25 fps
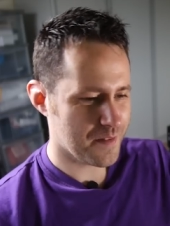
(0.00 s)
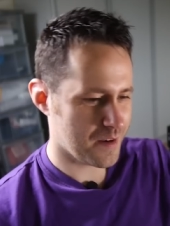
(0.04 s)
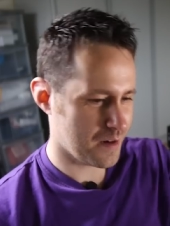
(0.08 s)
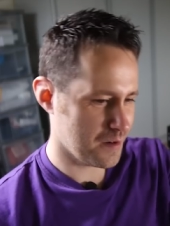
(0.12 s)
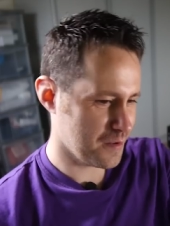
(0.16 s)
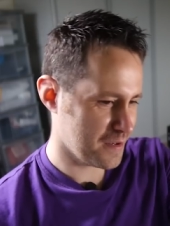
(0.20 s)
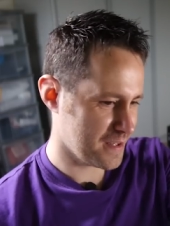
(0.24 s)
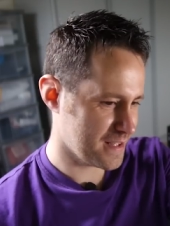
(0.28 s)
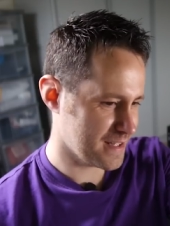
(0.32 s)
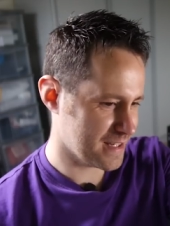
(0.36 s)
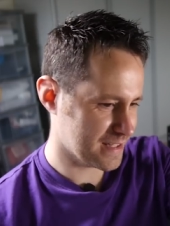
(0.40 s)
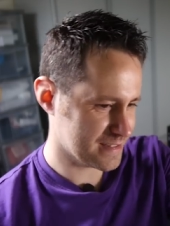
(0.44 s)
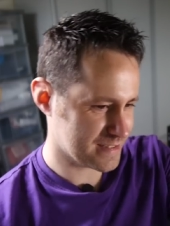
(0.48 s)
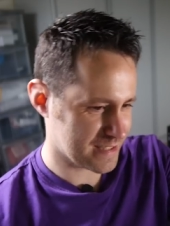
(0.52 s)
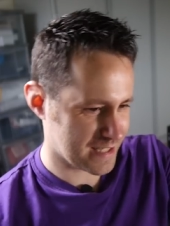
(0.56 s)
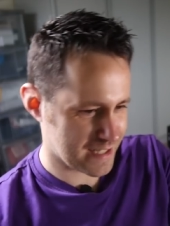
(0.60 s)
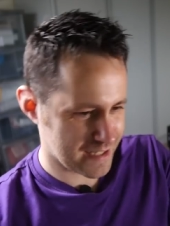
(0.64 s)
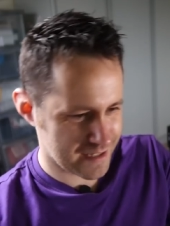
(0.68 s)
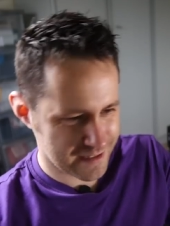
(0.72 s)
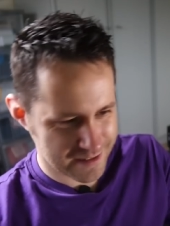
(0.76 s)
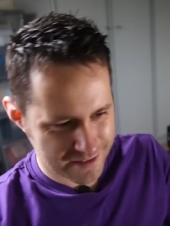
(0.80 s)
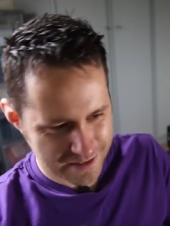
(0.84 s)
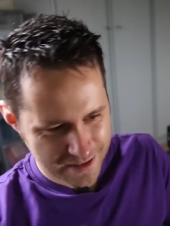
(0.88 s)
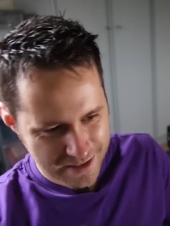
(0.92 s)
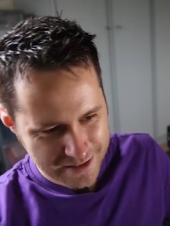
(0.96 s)
looking at
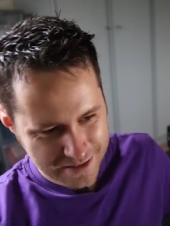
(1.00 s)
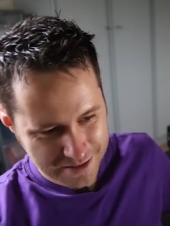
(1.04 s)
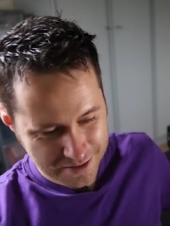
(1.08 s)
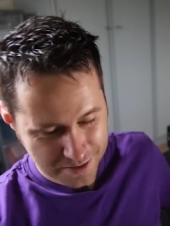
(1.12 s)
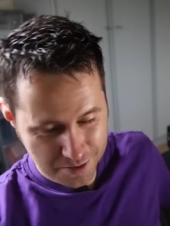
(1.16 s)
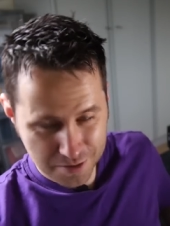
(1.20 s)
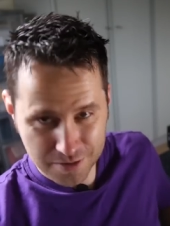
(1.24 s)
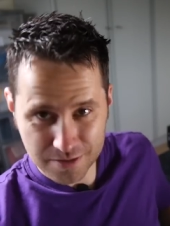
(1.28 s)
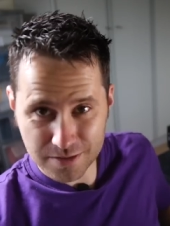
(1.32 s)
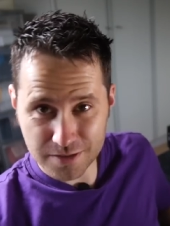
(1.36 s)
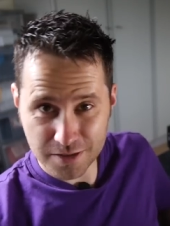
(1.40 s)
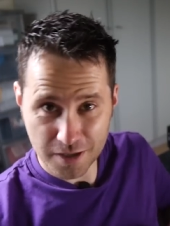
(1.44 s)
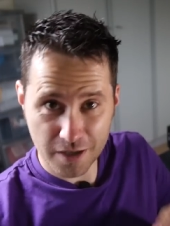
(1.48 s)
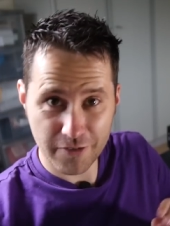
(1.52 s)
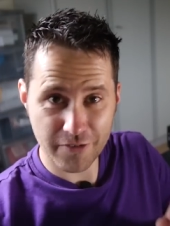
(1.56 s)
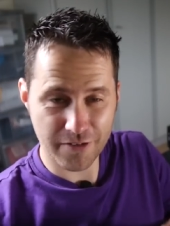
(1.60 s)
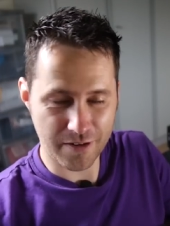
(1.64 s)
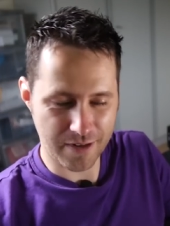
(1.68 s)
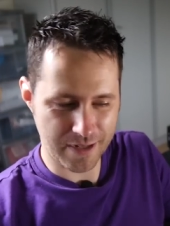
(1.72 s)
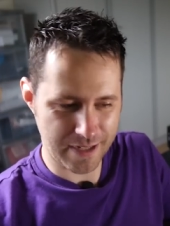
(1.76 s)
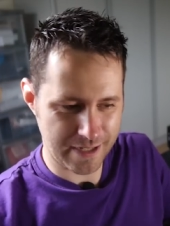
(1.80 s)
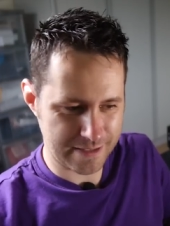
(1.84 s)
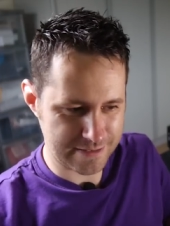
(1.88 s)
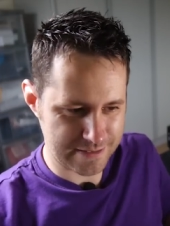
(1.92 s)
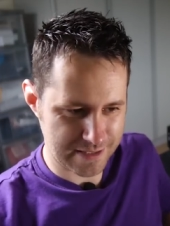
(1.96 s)
that, at the
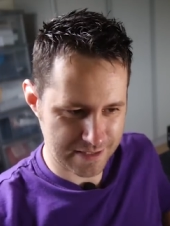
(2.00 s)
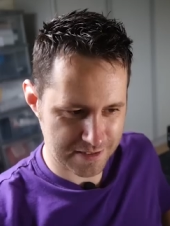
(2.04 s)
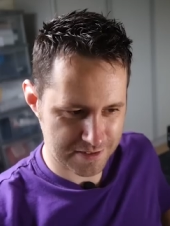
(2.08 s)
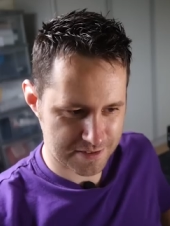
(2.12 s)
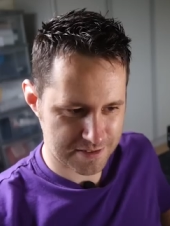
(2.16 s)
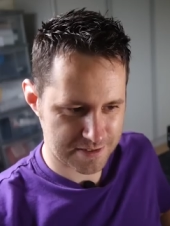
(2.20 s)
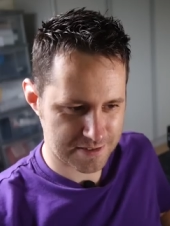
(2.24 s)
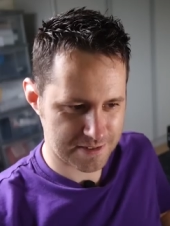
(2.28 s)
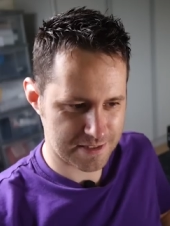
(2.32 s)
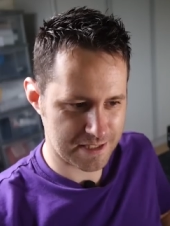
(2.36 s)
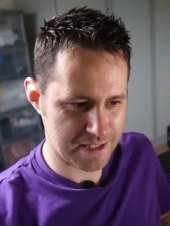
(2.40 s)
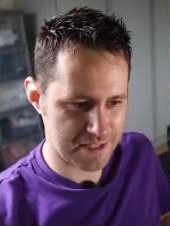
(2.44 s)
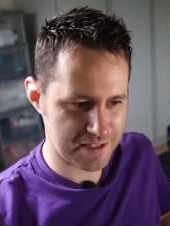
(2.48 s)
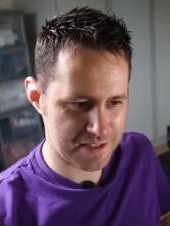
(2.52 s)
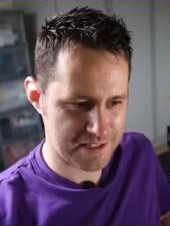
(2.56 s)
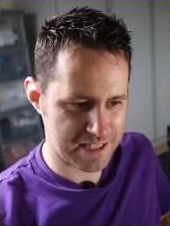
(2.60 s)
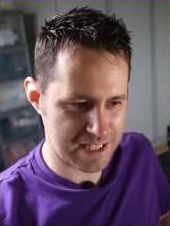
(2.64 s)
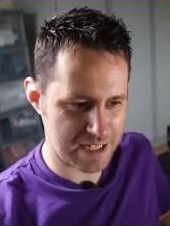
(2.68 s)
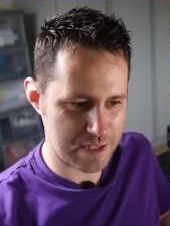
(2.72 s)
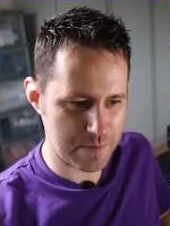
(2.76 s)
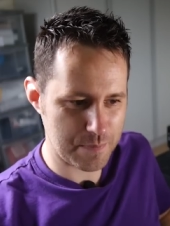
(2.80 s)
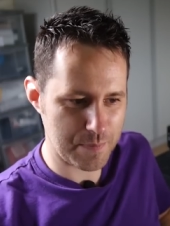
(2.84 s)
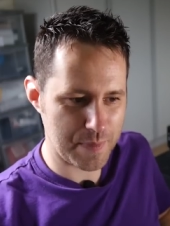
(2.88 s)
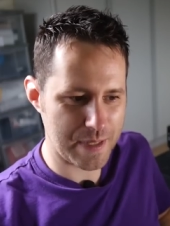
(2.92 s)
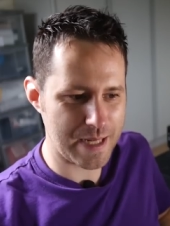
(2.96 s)
currently that
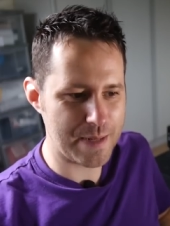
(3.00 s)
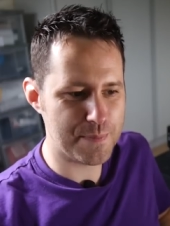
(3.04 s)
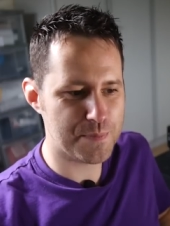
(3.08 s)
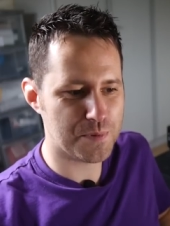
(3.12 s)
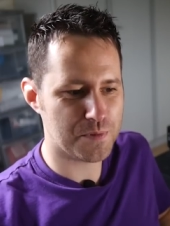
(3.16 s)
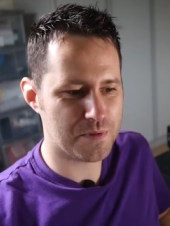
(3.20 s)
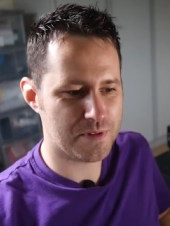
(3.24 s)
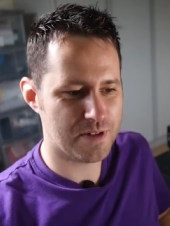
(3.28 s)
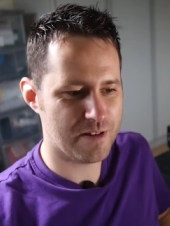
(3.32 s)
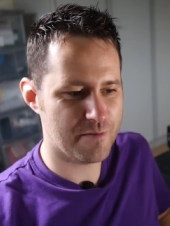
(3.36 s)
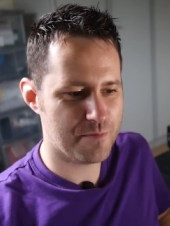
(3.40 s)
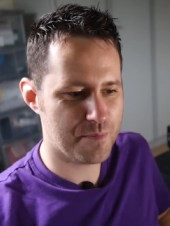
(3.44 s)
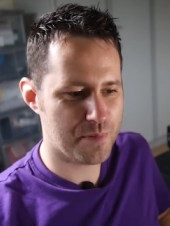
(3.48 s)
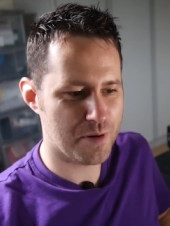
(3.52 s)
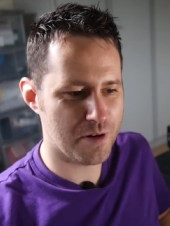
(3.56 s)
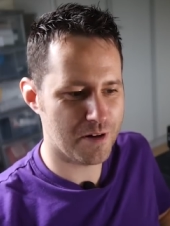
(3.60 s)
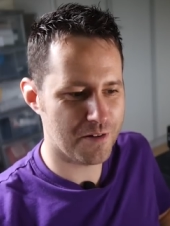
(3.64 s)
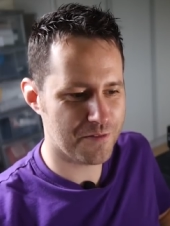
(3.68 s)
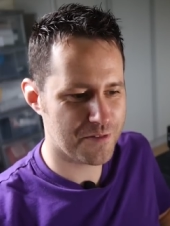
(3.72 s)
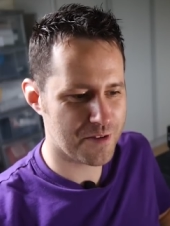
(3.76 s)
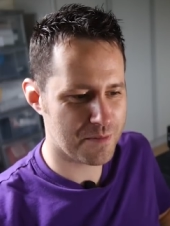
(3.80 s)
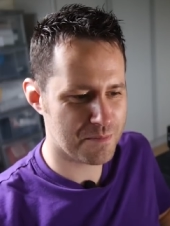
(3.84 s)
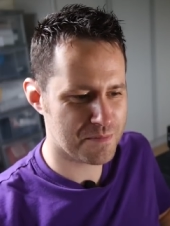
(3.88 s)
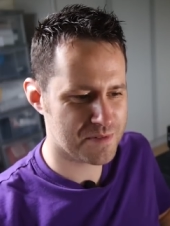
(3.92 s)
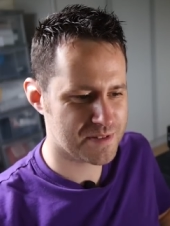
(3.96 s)
sixteen people have put
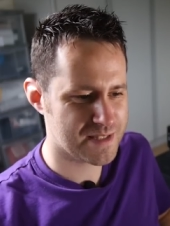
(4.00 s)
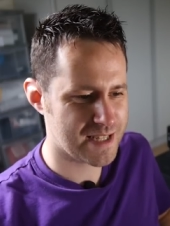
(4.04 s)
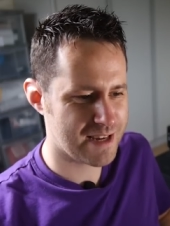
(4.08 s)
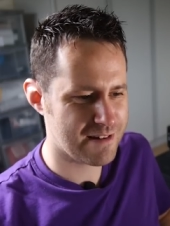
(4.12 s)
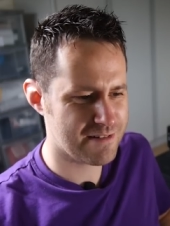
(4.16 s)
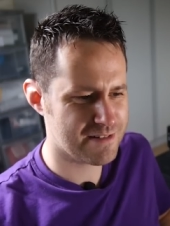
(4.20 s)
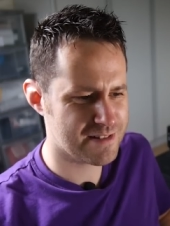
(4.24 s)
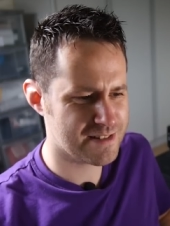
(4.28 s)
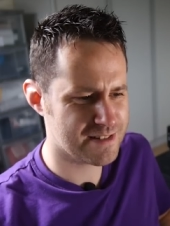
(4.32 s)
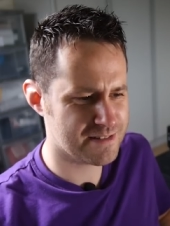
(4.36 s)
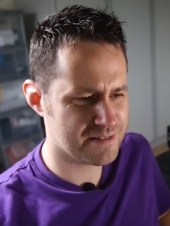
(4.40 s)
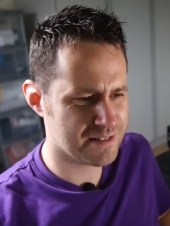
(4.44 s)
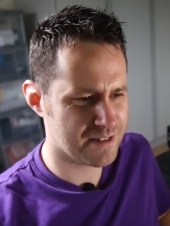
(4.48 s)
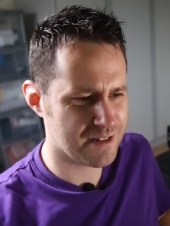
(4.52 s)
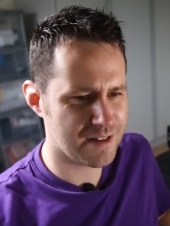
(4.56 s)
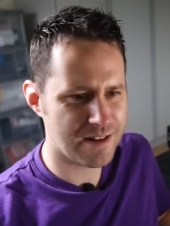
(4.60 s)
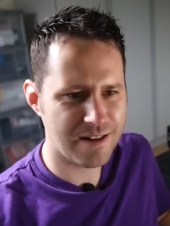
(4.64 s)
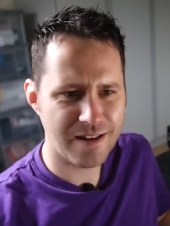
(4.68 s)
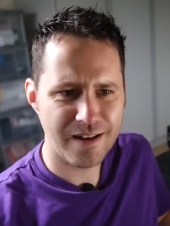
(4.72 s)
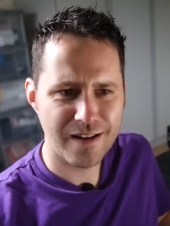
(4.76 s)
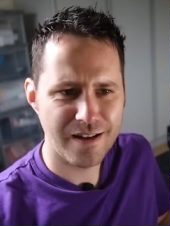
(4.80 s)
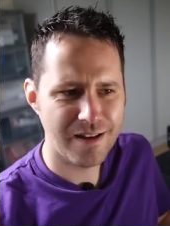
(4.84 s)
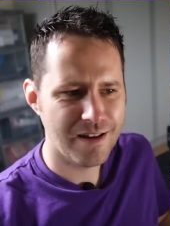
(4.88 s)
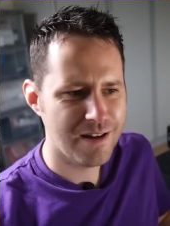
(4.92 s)
a thumbs down to that.